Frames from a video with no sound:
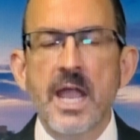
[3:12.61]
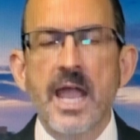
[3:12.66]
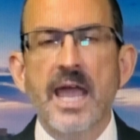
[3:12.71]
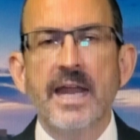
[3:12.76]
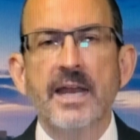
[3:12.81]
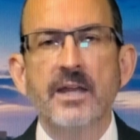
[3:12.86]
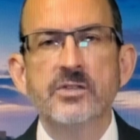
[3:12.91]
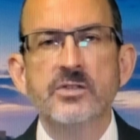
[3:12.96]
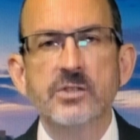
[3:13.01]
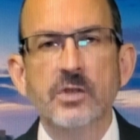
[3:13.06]

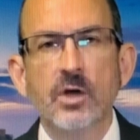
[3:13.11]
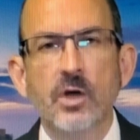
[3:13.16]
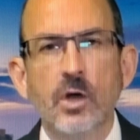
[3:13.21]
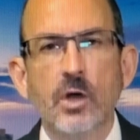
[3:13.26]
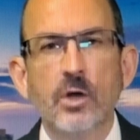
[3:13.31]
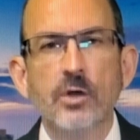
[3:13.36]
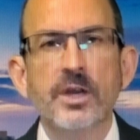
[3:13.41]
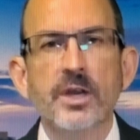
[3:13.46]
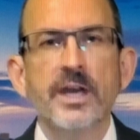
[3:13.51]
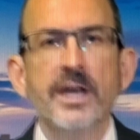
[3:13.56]
And it's
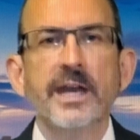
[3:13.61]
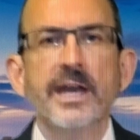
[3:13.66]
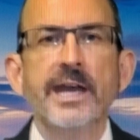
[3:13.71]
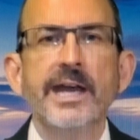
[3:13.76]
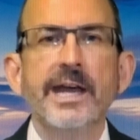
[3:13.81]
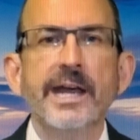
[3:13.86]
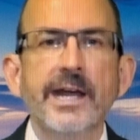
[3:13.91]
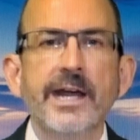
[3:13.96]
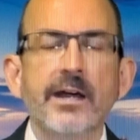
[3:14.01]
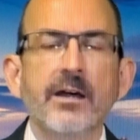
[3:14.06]
called
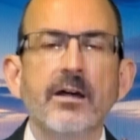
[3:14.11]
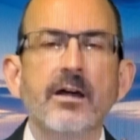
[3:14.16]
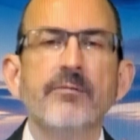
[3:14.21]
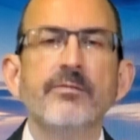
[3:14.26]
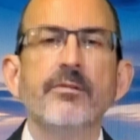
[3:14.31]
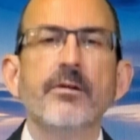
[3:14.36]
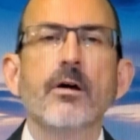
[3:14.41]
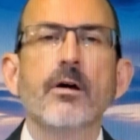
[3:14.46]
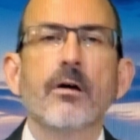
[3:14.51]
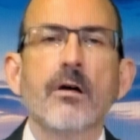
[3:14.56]

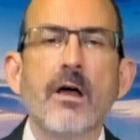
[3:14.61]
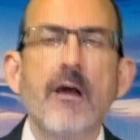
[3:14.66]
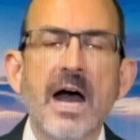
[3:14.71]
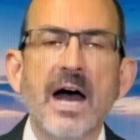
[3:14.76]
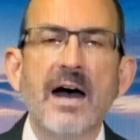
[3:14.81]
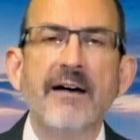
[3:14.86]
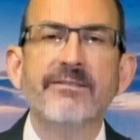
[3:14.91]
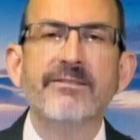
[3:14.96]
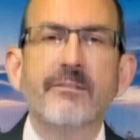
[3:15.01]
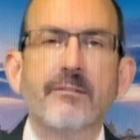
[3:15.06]
Erev
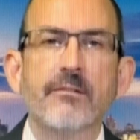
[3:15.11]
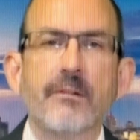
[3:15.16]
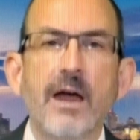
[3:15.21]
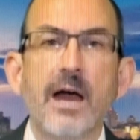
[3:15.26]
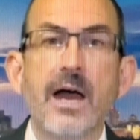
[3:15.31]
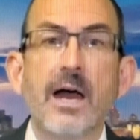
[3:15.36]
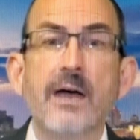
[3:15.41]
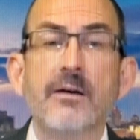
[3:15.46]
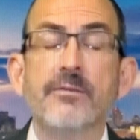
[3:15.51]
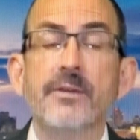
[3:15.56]
Rav.
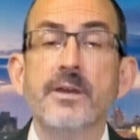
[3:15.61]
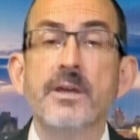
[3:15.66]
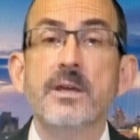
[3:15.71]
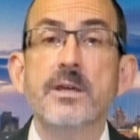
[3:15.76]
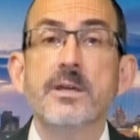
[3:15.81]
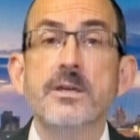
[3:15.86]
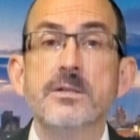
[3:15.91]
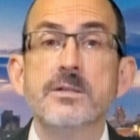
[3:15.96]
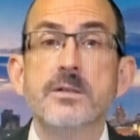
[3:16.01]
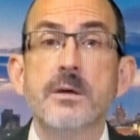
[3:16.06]
Rav
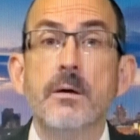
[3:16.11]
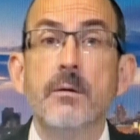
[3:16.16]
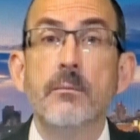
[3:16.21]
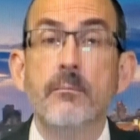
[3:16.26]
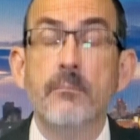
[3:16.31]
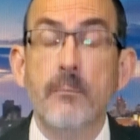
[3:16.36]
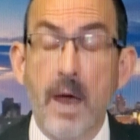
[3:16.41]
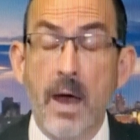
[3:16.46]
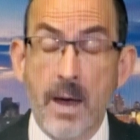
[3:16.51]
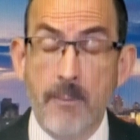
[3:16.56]
is
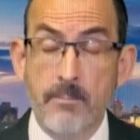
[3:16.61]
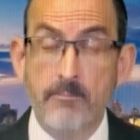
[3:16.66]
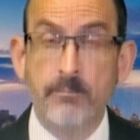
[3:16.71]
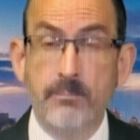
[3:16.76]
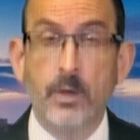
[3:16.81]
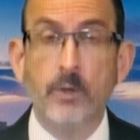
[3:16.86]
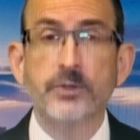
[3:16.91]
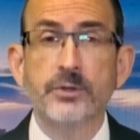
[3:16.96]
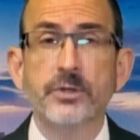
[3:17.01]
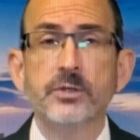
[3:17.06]
a
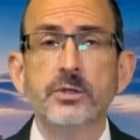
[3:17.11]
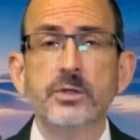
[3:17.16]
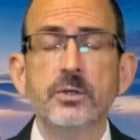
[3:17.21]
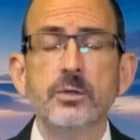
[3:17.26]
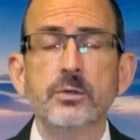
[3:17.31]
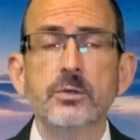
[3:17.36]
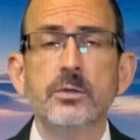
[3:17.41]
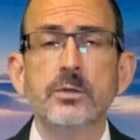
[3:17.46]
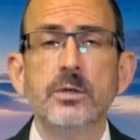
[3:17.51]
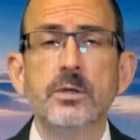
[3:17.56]

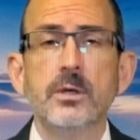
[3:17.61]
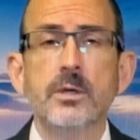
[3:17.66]
multitude.